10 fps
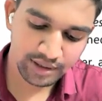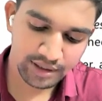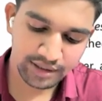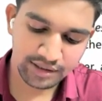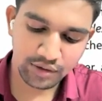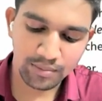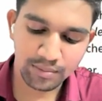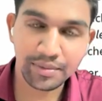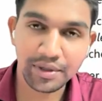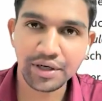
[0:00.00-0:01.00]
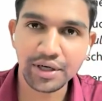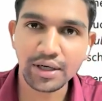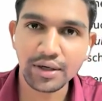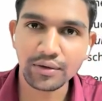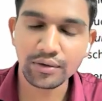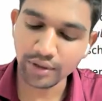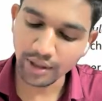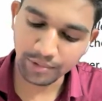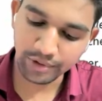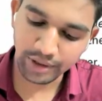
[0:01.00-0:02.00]
It is a complementary to
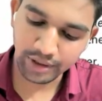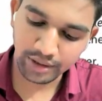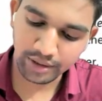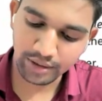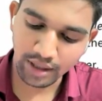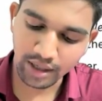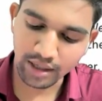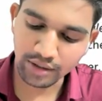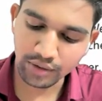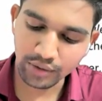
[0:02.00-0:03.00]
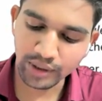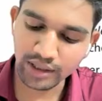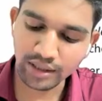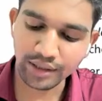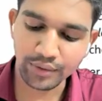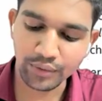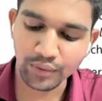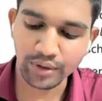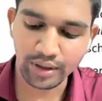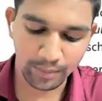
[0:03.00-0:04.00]
MOA and together you
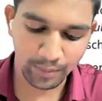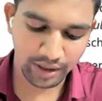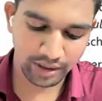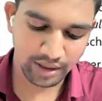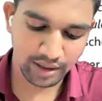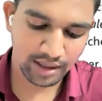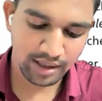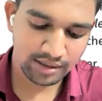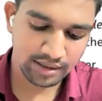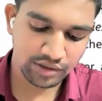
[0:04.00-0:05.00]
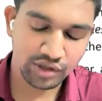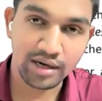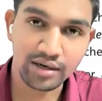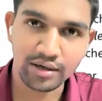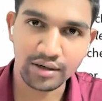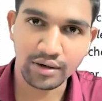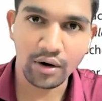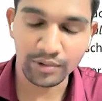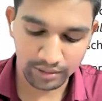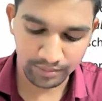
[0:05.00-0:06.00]
depict as a charter
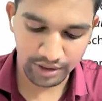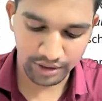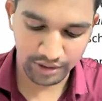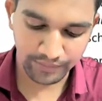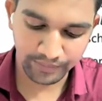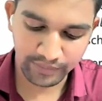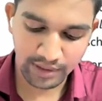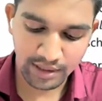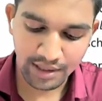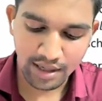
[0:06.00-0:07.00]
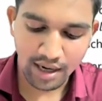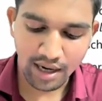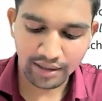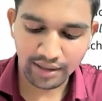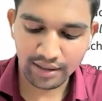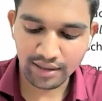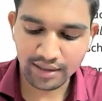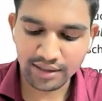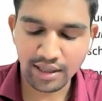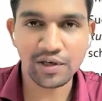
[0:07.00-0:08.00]
of the company. Article
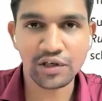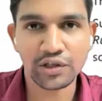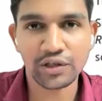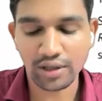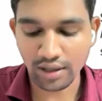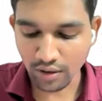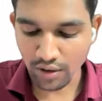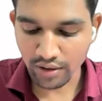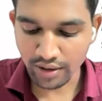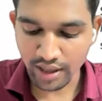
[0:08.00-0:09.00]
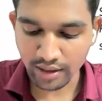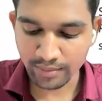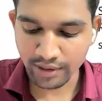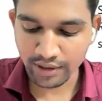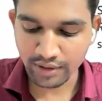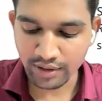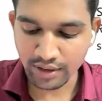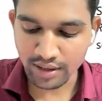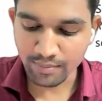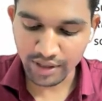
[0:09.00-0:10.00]
established a contract between the
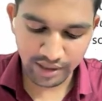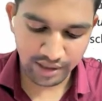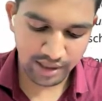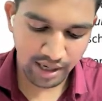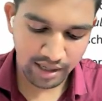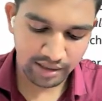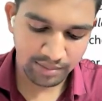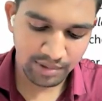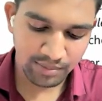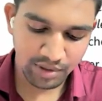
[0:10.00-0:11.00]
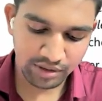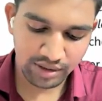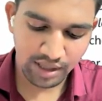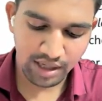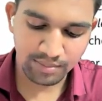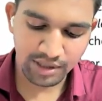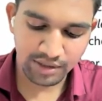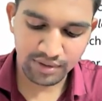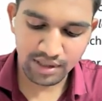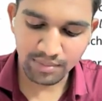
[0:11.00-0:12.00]
company and the members and
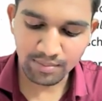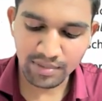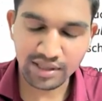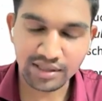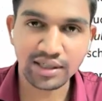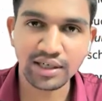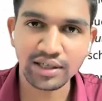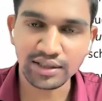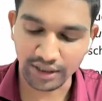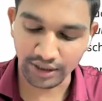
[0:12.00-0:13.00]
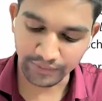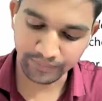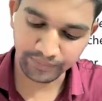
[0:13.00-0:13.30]
between the members the same.